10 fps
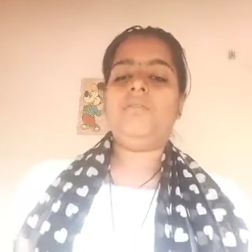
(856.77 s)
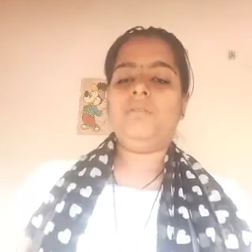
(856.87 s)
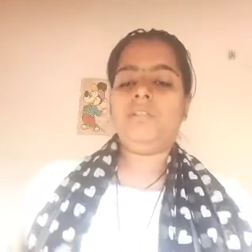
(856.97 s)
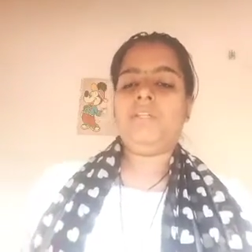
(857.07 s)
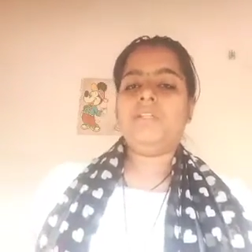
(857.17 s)

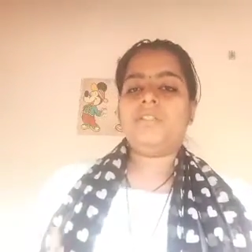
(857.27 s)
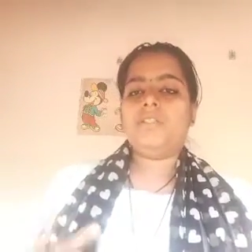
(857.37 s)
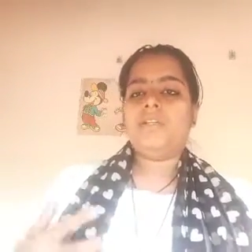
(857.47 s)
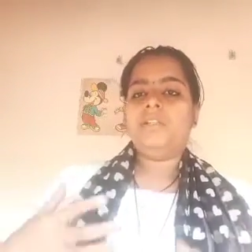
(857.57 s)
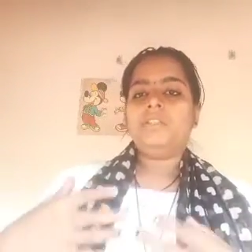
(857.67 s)
is
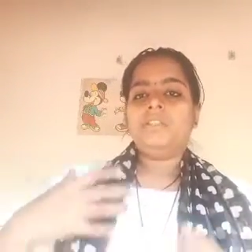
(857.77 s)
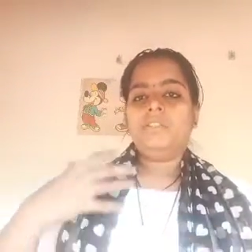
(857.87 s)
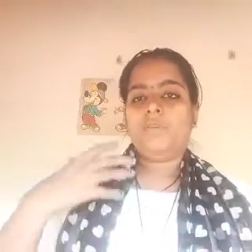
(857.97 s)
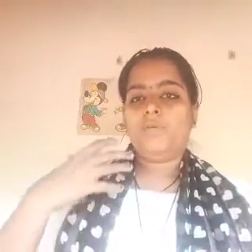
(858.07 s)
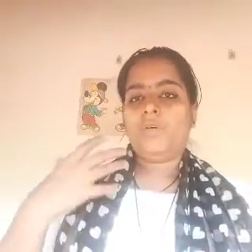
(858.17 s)
the
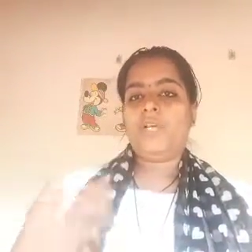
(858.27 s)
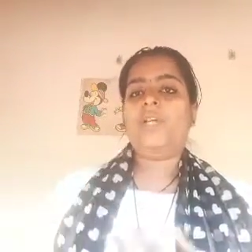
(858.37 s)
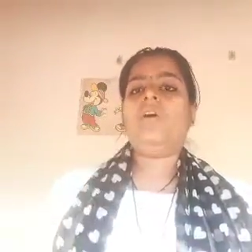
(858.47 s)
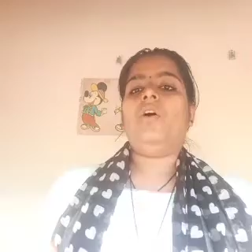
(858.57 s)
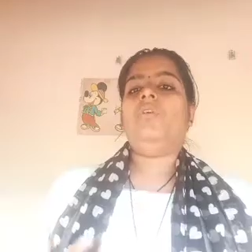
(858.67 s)

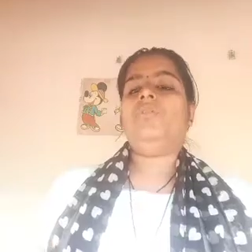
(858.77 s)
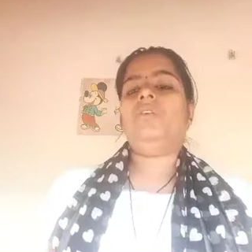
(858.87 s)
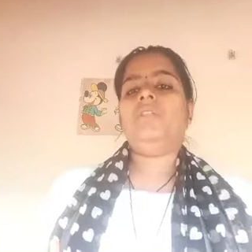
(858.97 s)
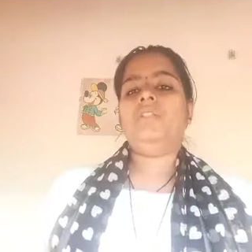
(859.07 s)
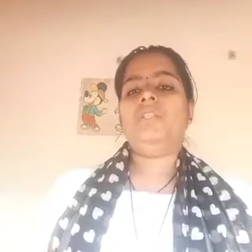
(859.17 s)
work of
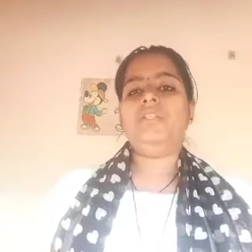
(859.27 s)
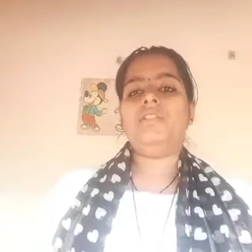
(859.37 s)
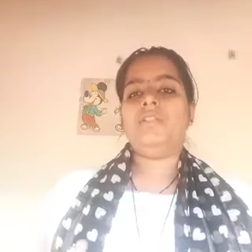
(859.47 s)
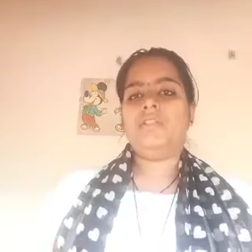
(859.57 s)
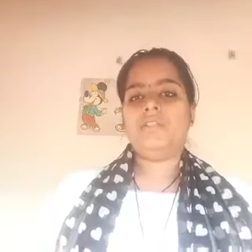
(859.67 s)

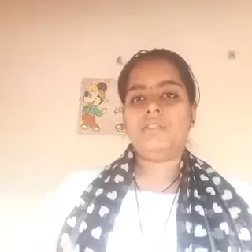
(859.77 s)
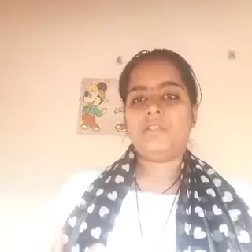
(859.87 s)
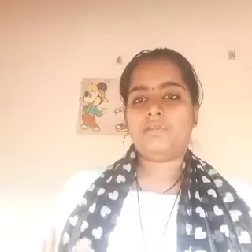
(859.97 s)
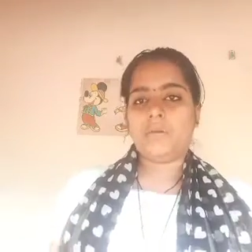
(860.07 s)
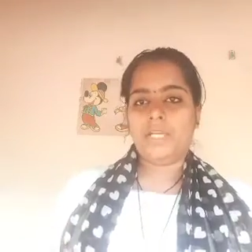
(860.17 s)
this
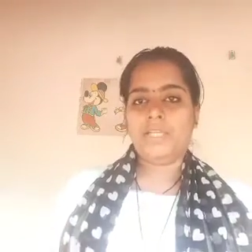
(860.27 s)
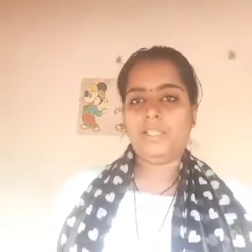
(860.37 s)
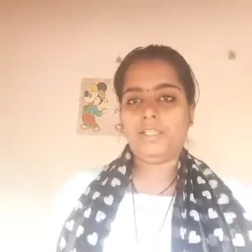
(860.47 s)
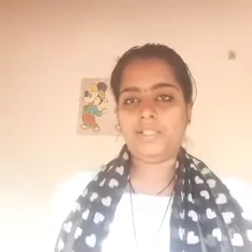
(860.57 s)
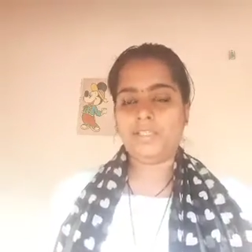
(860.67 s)
spy
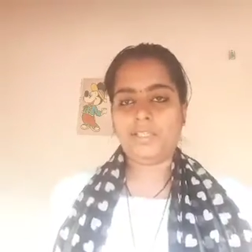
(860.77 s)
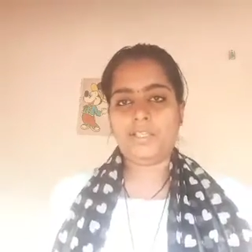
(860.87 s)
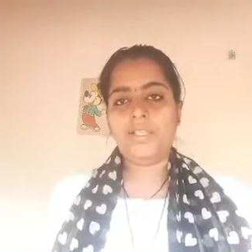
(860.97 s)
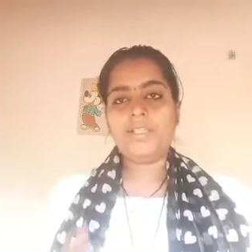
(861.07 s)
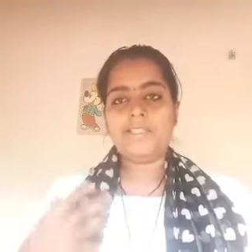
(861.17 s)
agency.
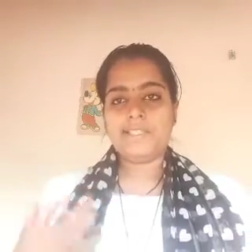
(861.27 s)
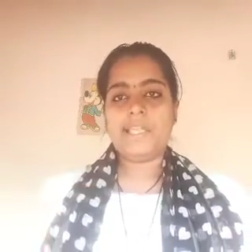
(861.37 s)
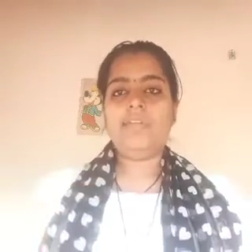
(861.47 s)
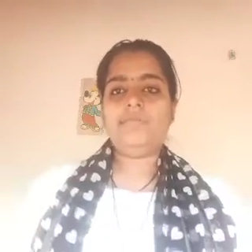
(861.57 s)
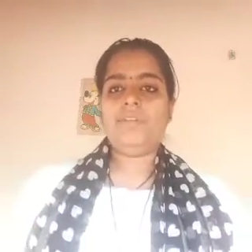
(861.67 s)

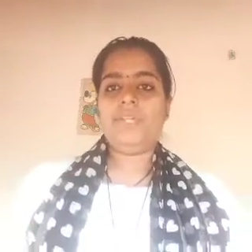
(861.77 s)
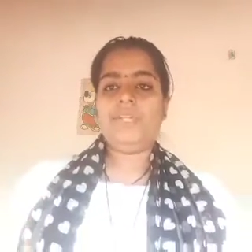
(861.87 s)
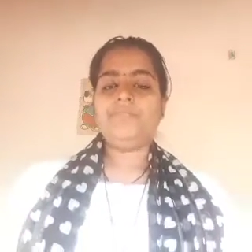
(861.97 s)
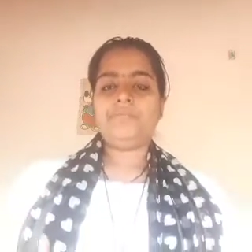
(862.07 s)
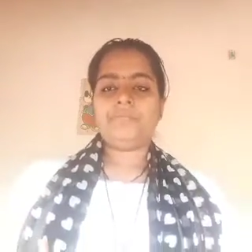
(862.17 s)
Same
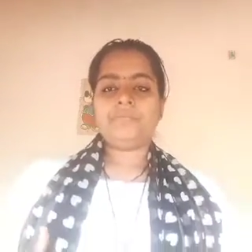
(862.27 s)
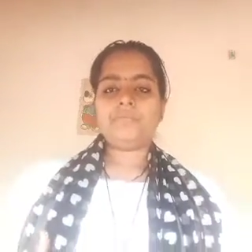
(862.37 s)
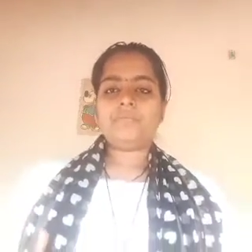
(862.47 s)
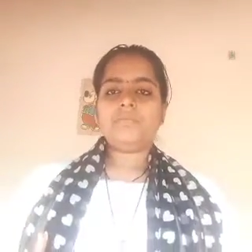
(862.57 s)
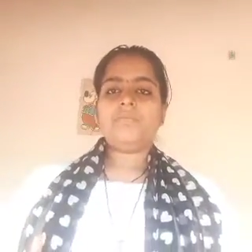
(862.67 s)
way,
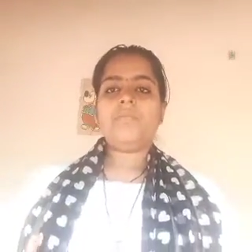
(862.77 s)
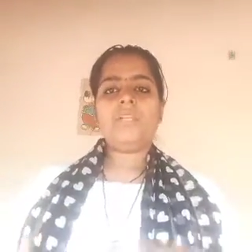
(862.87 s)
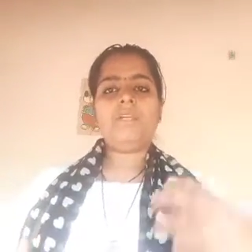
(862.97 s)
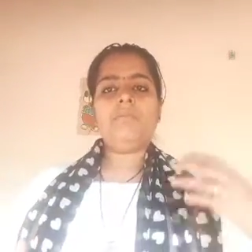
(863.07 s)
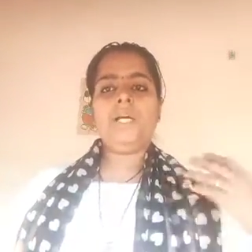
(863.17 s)

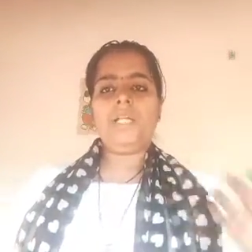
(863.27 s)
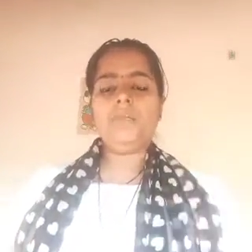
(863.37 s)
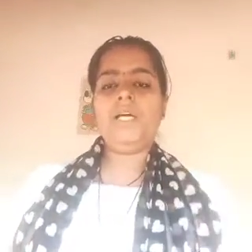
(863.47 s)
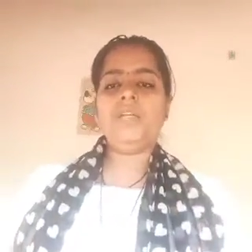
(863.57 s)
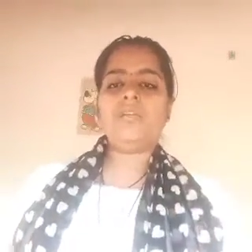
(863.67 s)

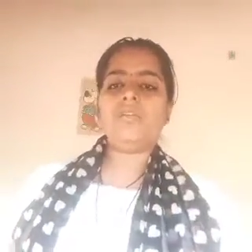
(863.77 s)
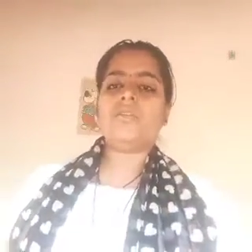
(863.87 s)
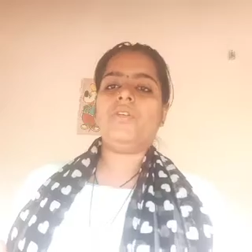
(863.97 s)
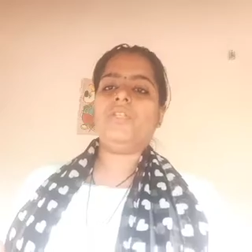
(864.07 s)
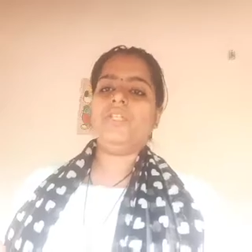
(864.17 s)
Balban
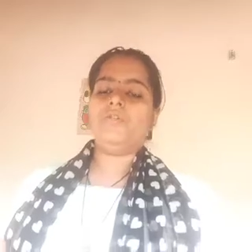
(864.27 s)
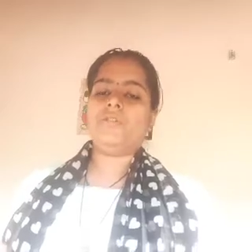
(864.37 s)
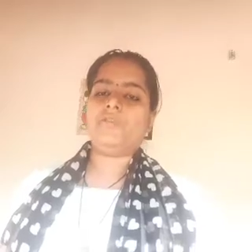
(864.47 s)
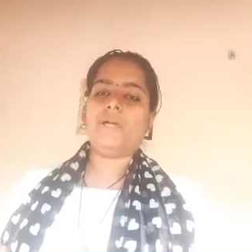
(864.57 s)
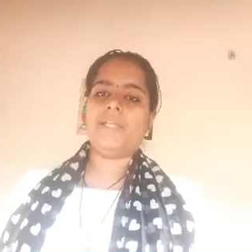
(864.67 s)
also
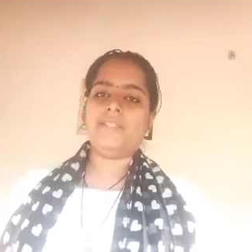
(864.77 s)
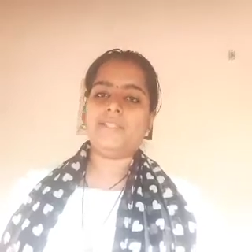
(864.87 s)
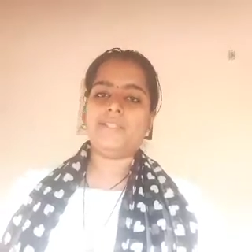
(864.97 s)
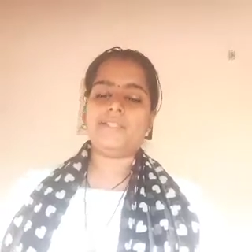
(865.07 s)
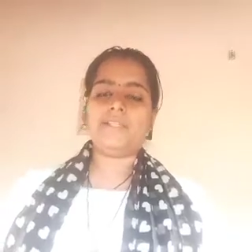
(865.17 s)
introduced spy
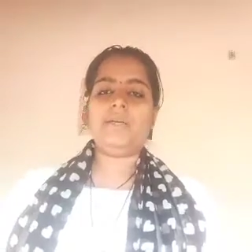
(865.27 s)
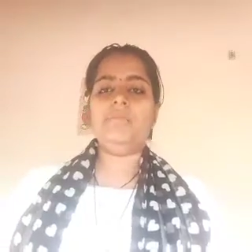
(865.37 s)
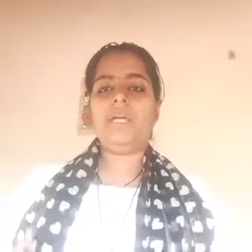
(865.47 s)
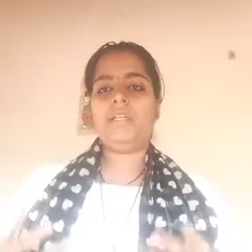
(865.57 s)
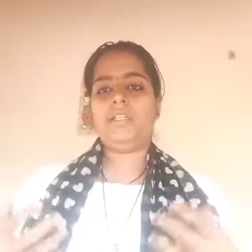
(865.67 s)
system,
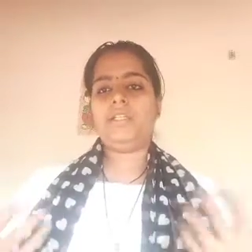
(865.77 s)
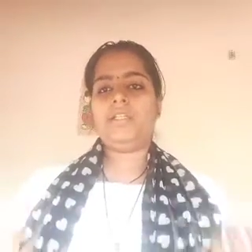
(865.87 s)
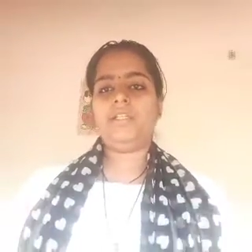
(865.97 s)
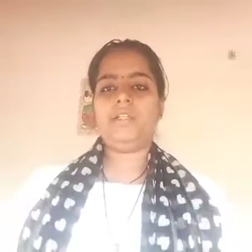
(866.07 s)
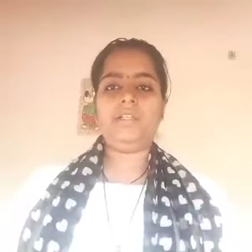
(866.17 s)
and
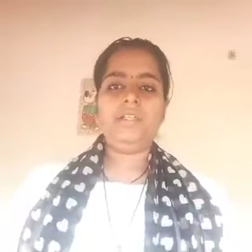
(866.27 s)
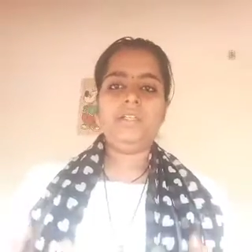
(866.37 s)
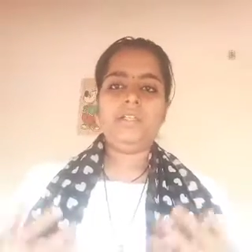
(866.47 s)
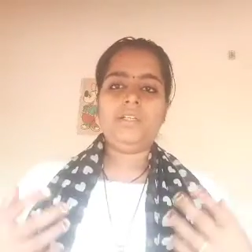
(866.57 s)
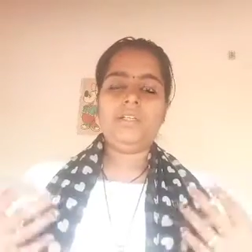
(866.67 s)

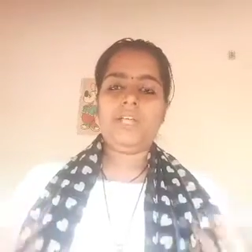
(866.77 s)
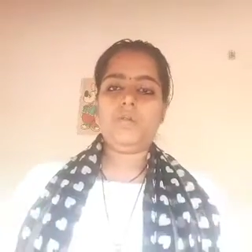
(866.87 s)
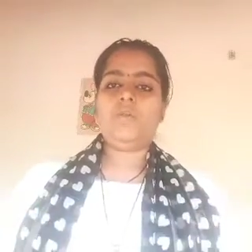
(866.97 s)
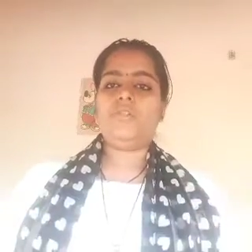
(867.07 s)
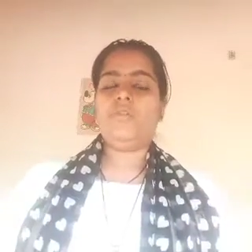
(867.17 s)
that
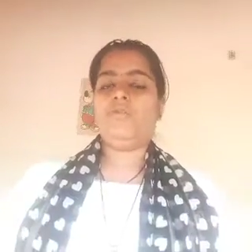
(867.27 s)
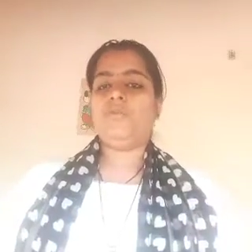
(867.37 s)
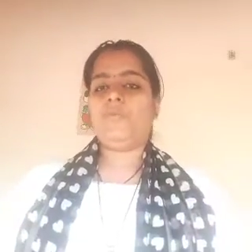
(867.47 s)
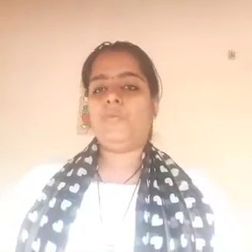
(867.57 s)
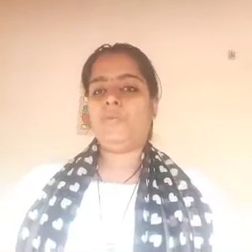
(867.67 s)
was
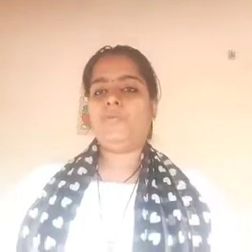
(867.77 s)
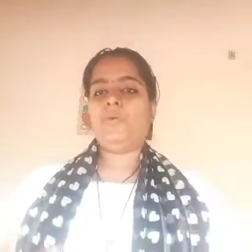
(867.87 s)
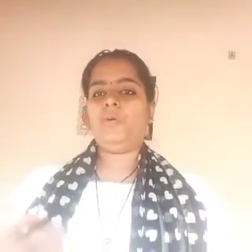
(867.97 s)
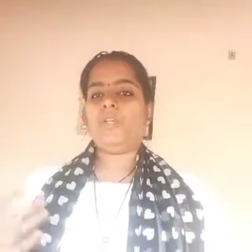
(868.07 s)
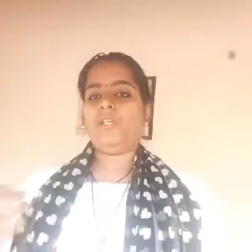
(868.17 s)
useful
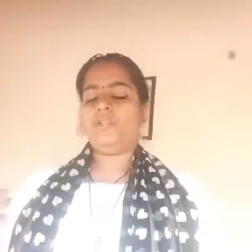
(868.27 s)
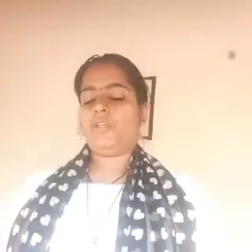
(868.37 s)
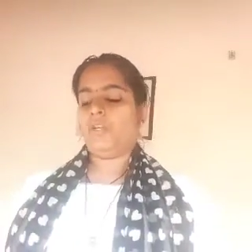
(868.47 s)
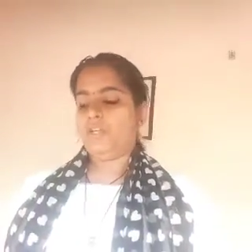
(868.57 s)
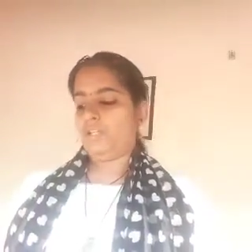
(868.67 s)
for his
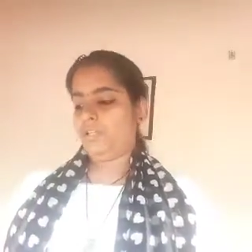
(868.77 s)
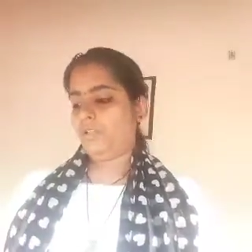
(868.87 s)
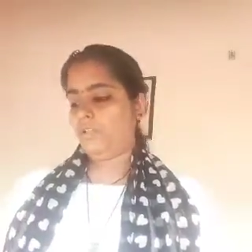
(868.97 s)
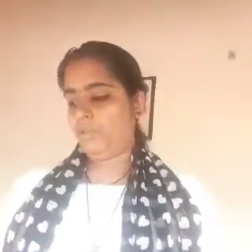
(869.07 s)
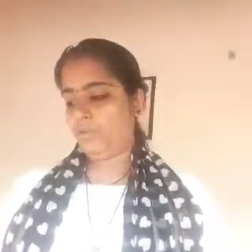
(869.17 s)

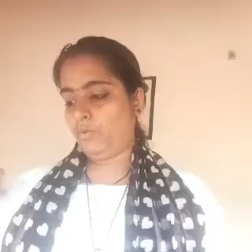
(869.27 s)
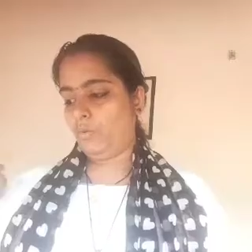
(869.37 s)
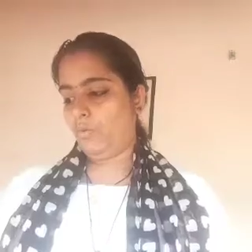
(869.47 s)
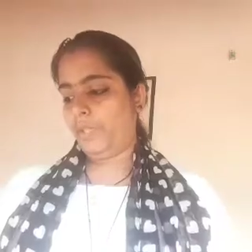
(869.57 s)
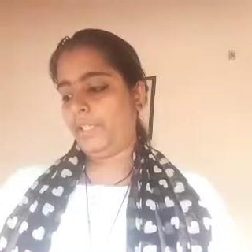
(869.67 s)

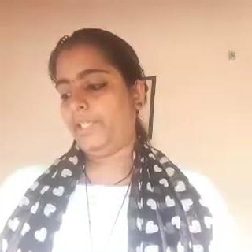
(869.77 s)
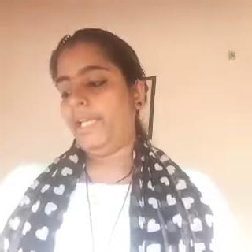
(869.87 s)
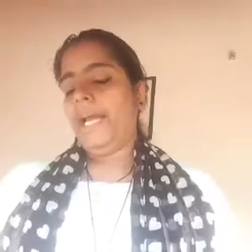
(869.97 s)
ruling.